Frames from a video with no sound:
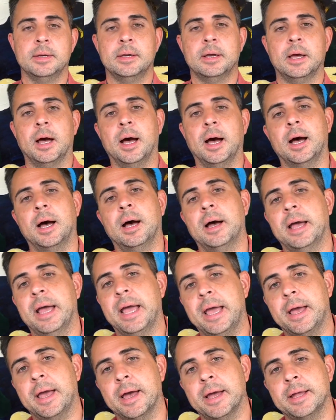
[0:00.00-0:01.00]

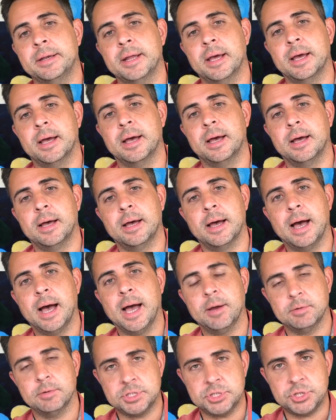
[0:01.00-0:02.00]
and
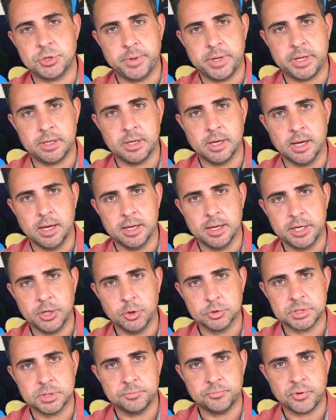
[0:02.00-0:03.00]
I was doing
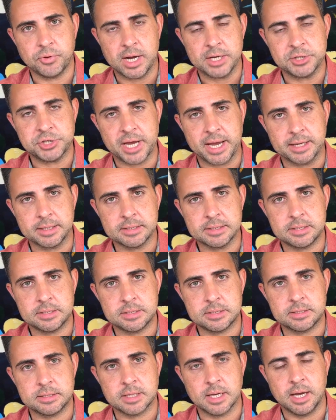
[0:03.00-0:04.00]
Hilton
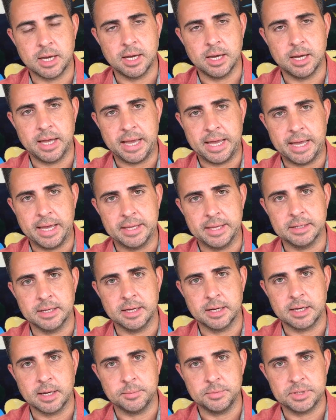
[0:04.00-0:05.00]
projects and a
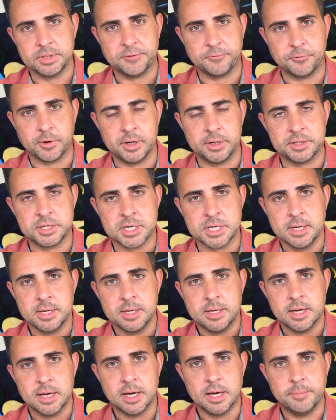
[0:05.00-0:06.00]
couple of different
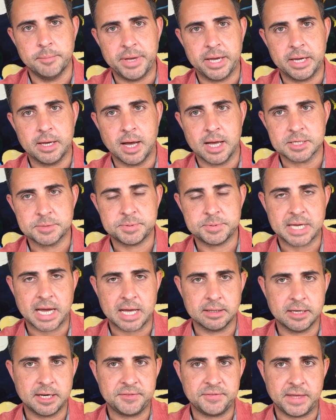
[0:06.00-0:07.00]
big
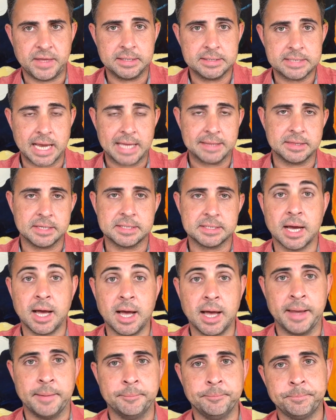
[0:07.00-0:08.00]
hospitality things at the
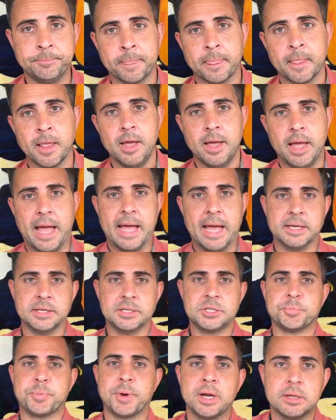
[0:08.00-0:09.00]
time, and
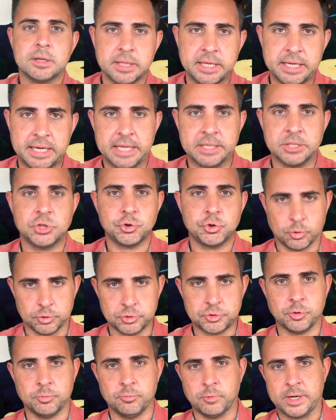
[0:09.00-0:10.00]
sprinkling in
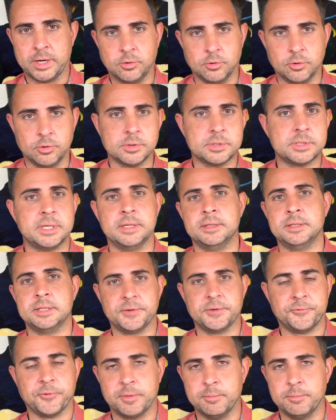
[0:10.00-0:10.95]
short-term rentals and different